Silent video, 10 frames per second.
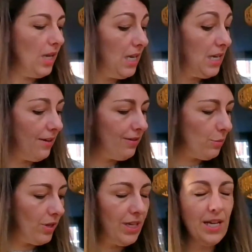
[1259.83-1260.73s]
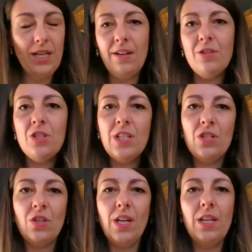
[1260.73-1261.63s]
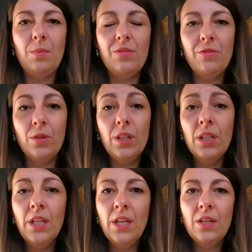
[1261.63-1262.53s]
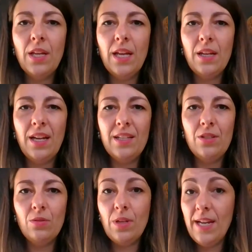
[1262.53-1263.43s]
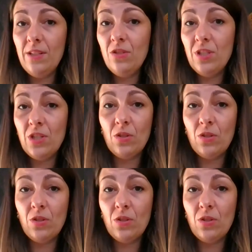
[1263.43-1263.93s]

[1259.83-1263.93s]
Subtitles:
Aida fabric. I never stitched on Aida before, and I don't like to stitch